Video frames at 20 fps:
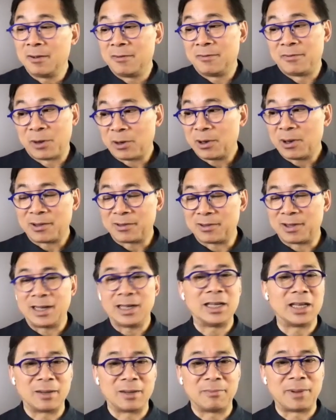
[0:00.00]
very
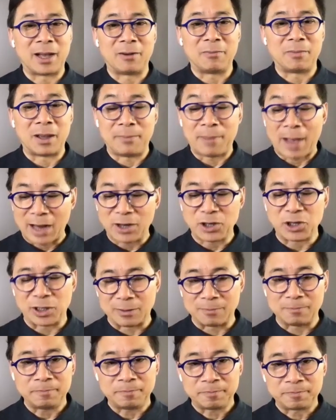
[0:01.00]
authentic about my passion